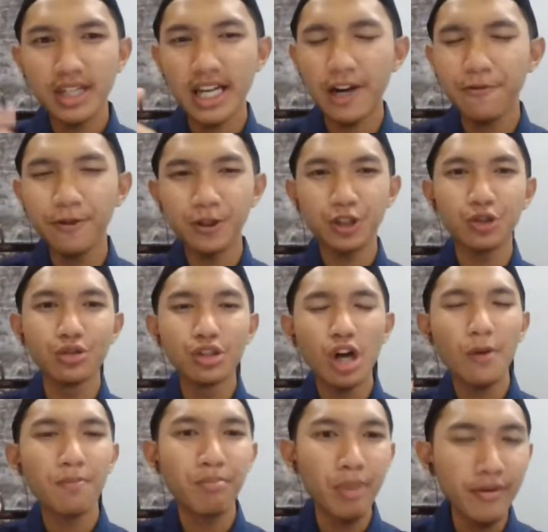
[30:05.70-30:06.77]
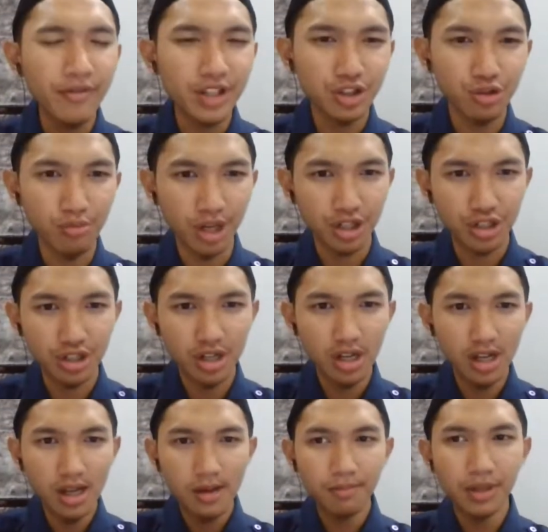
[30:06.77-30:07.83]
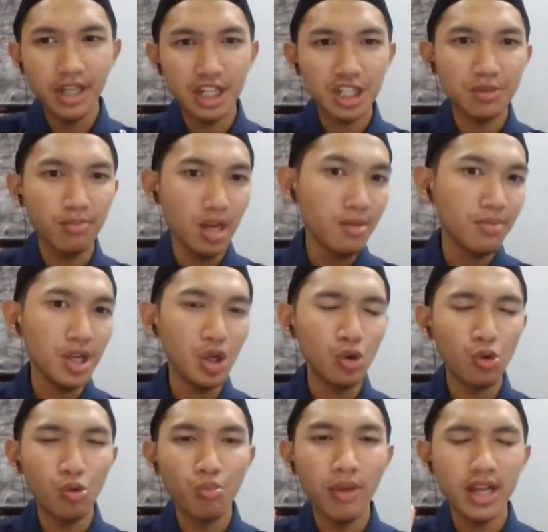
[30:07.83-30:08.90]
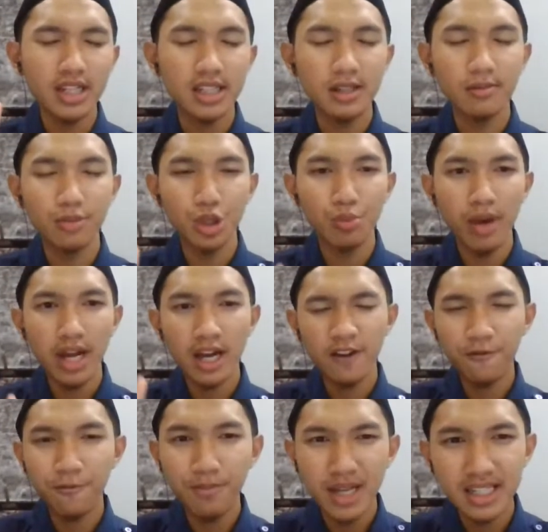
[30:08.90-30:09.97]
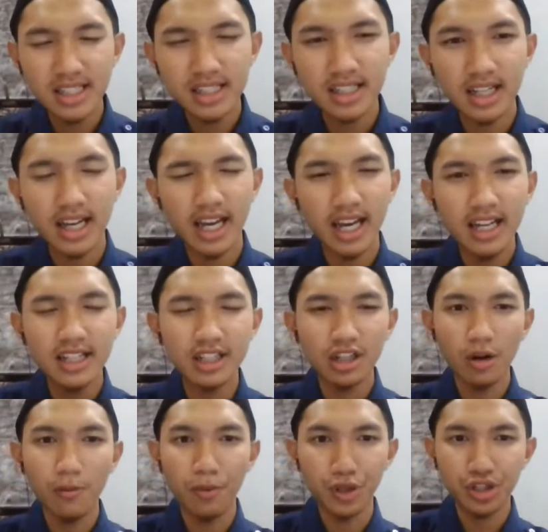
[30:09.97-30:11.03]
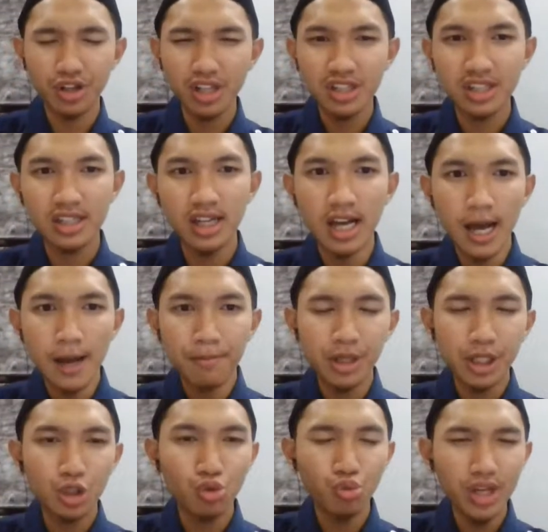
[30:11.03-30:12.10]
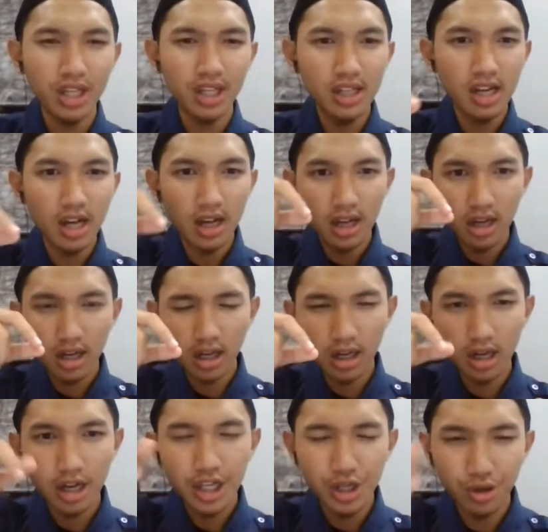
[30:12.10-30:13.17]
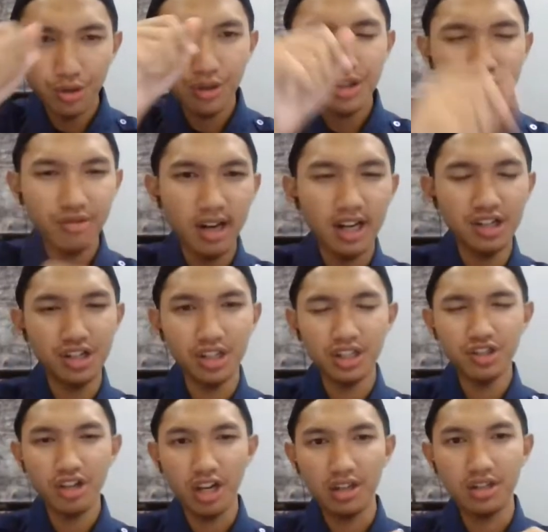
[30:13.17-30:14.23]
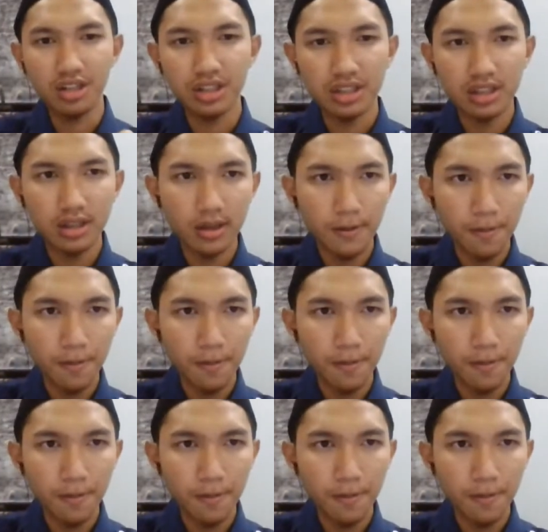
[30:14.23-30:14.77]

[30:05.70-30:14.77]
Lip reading: careful to not pivot too much, because maybe you might have missed a hidden opportunity between your strategy changes.